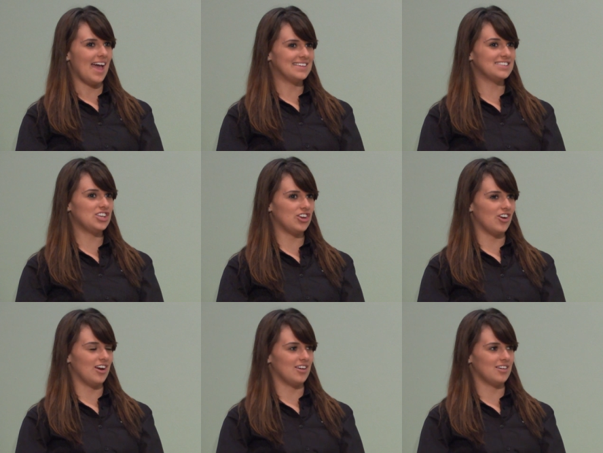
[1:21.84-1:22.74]
As a
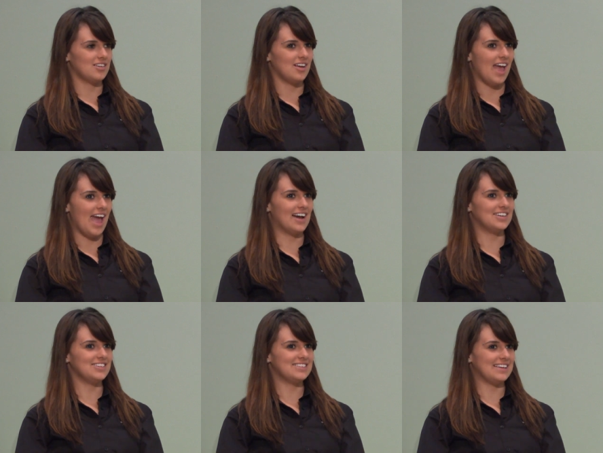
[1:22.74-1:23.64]
curator,
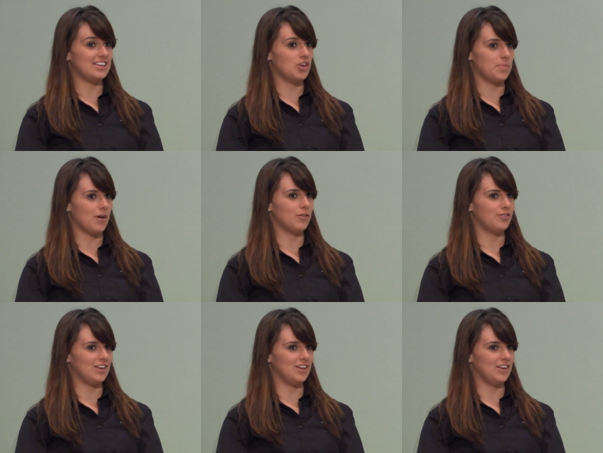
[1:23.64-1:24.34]
how do you see Dobell